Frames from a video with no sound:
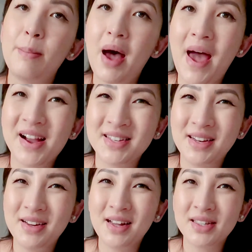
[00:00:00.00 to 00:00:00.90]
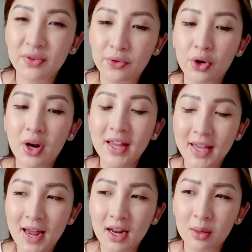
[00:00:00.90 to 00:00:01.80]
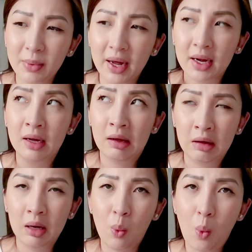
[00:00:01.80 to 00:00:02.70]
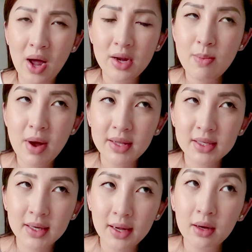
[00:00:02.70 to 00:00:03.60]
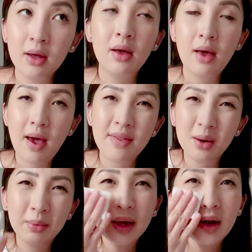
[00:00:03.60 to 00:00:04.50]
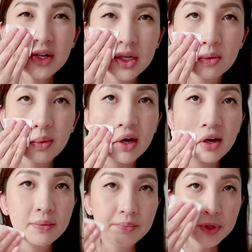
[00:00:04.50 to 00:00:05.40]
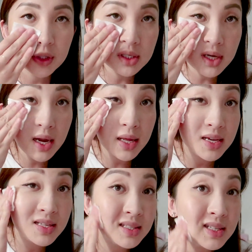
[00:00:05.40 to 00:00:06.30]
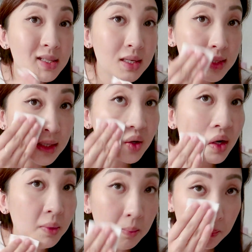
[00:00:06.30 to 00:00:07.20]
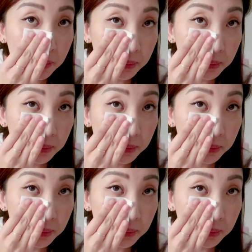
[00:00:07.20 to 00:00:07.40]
by accident at Sephora again, and I'm like, why did I buy this again? And then I'm like, I actually don't mind it. So this side is the CC cream.